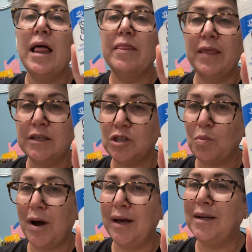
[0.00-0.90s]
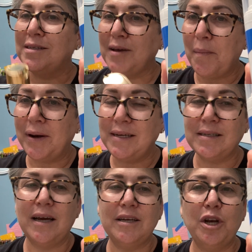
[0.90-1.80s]
This one, and somebody
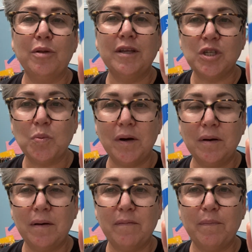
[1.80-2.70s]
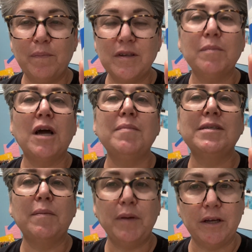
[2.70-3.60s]
said, you know, this one, sometimes
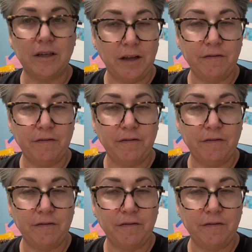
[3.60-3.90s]
they peel and they